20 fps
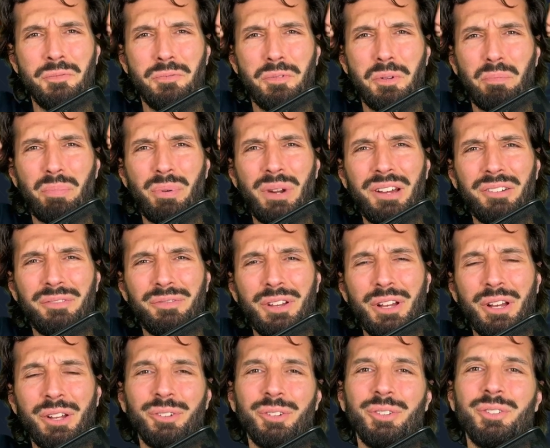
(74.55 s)
the proud
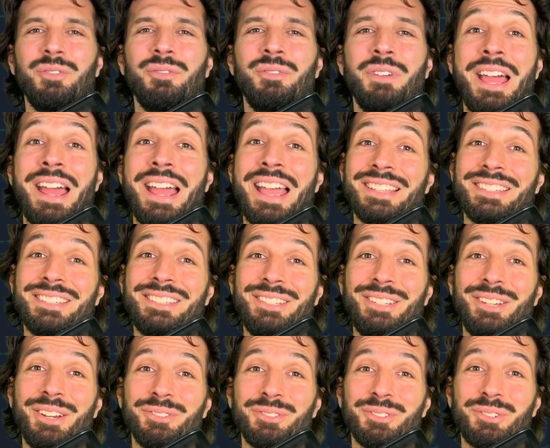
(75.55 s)
founder and
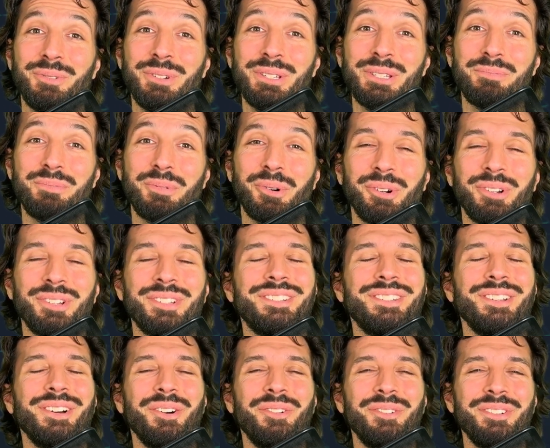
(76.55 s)
CEO of SwissBorg,
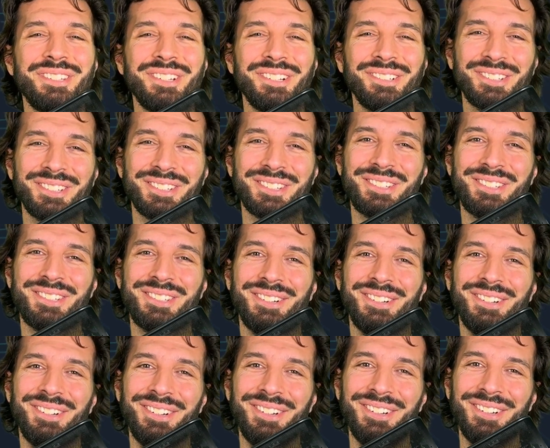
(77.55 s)
always here to
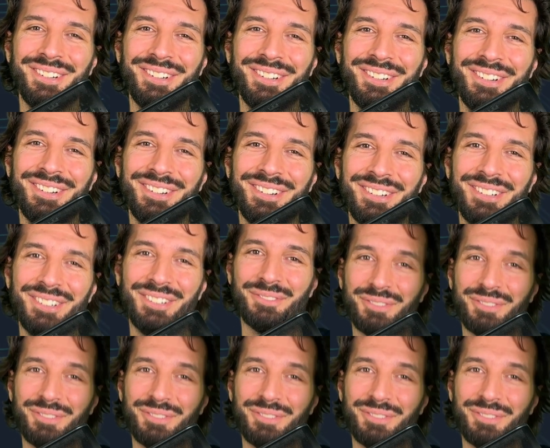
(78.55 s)
serve